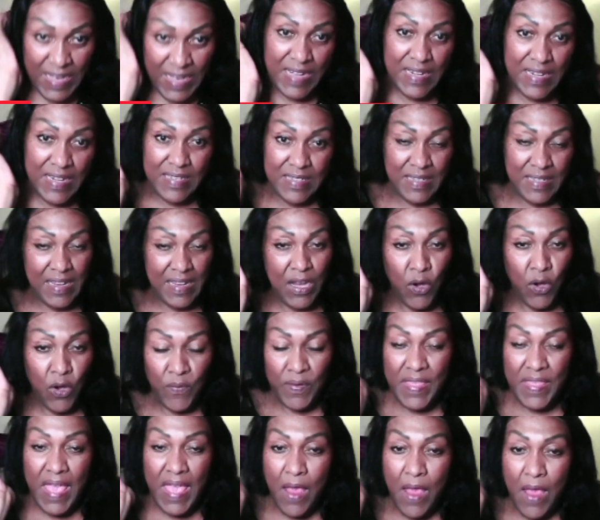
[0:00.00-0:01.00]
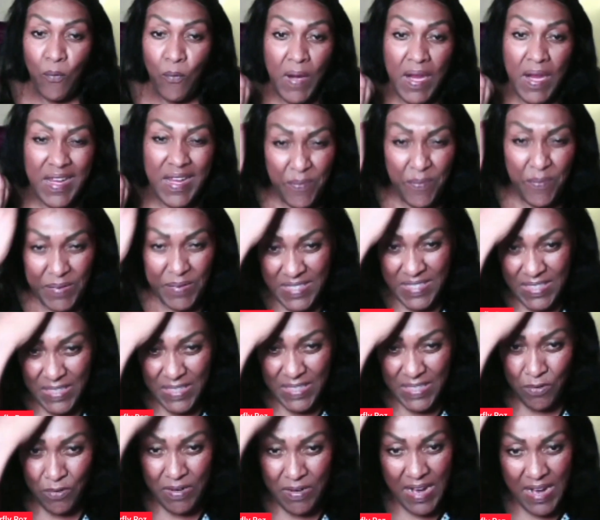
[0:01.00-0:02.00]
lay over that way, and it was still
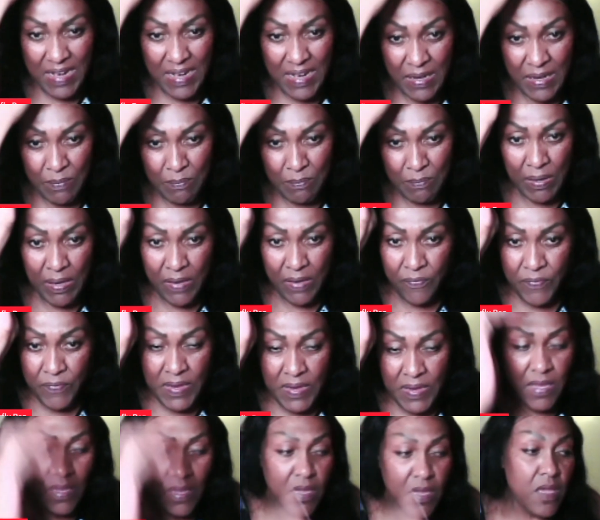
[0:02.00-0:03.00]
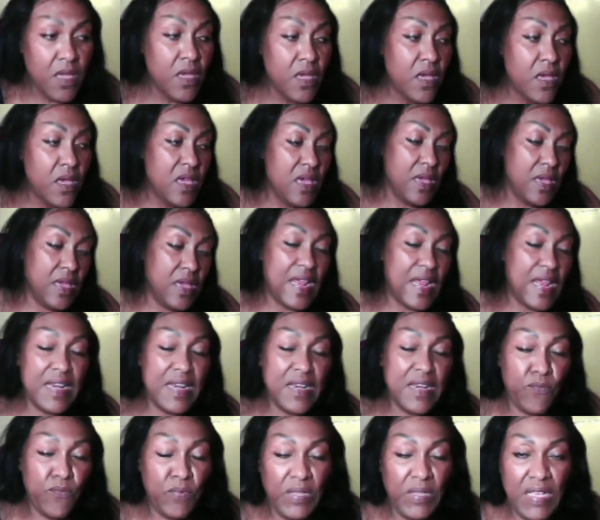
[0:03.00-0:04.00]
kind of puffy, and I didn't really
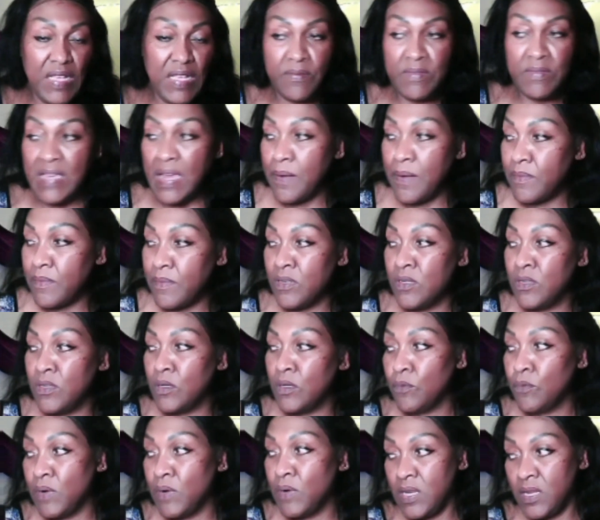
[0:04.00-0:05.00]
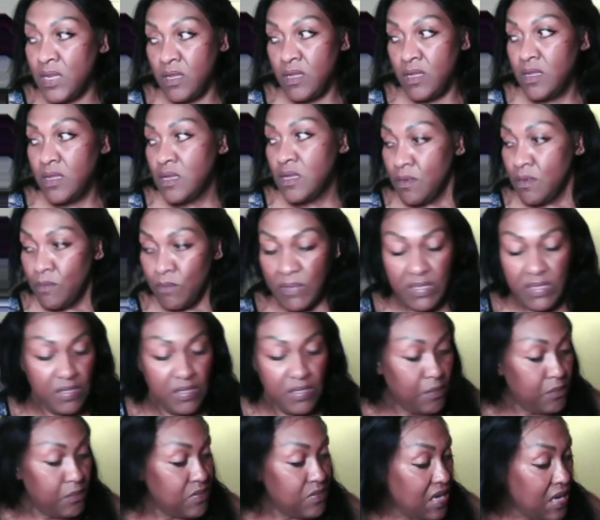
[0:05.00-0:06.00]
have time to do with it. But
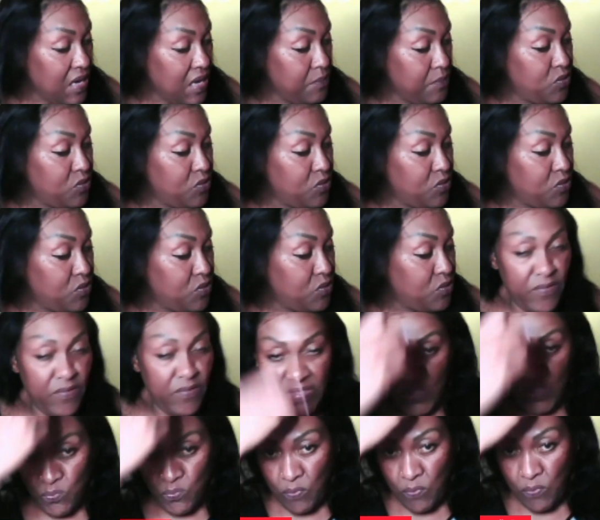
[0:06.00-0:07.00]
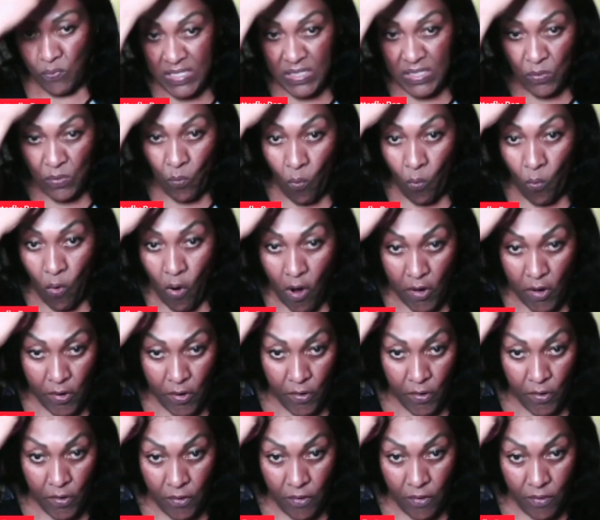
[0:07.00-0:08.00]
sometimes you might spray some water,
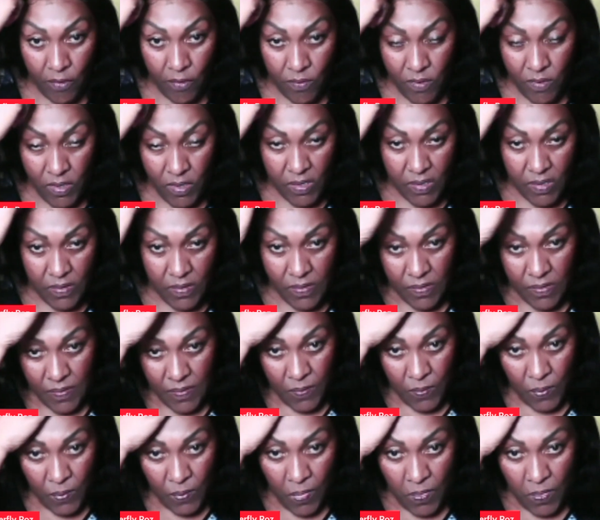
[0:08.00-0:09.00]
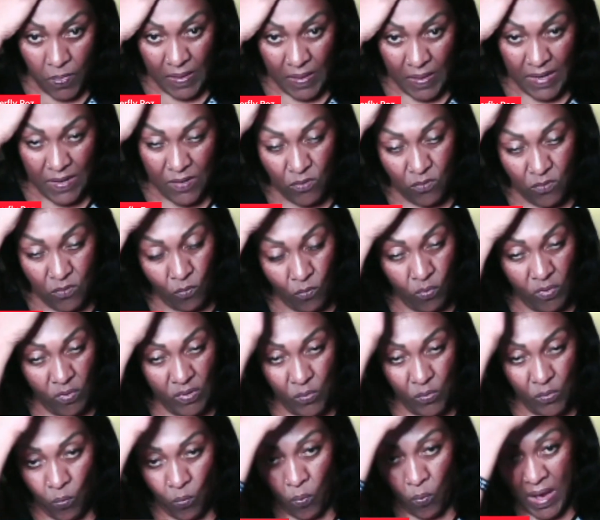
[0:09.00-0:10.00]
like
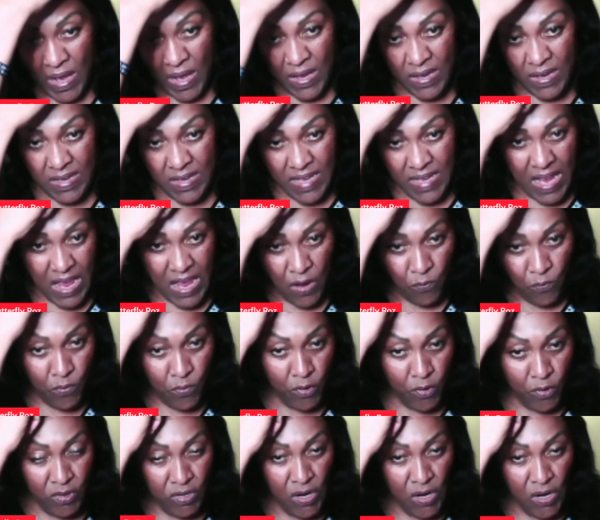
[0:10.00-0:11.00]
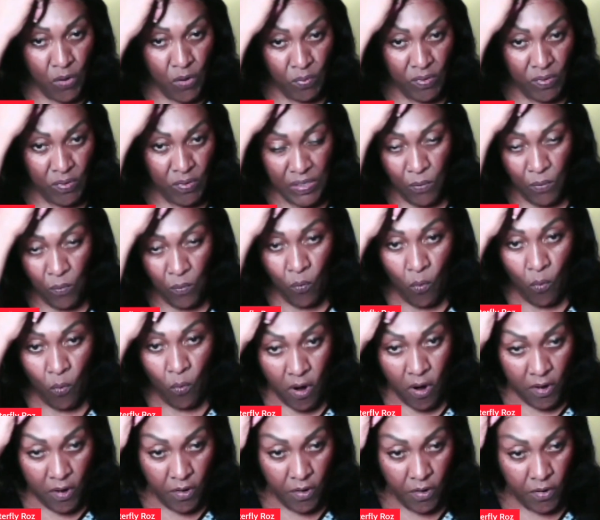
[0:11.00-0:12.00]
wet it down real good with some
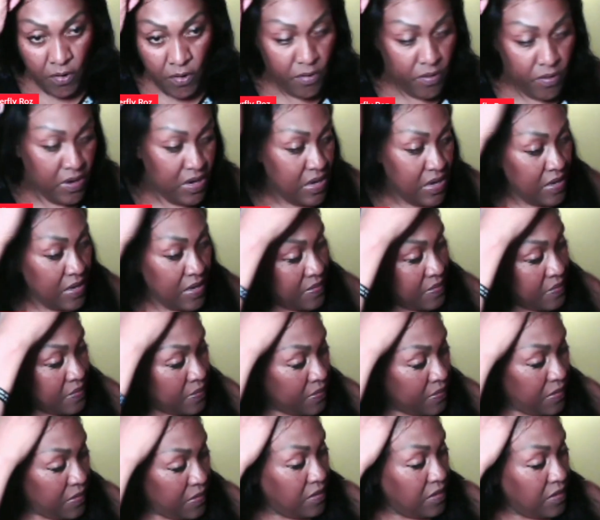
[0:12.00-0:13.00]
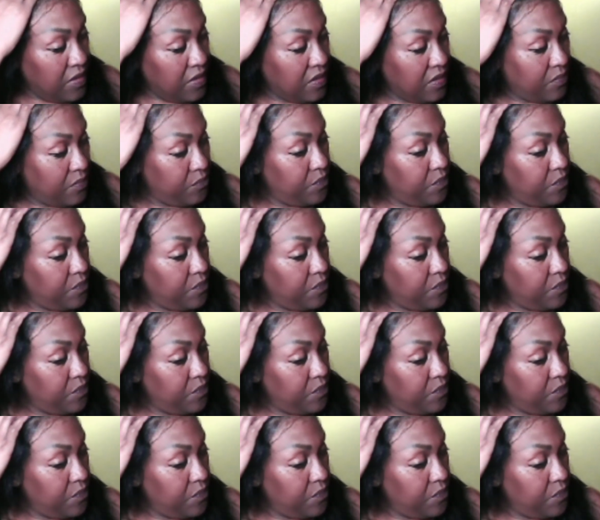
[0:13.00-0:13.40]
water. Um,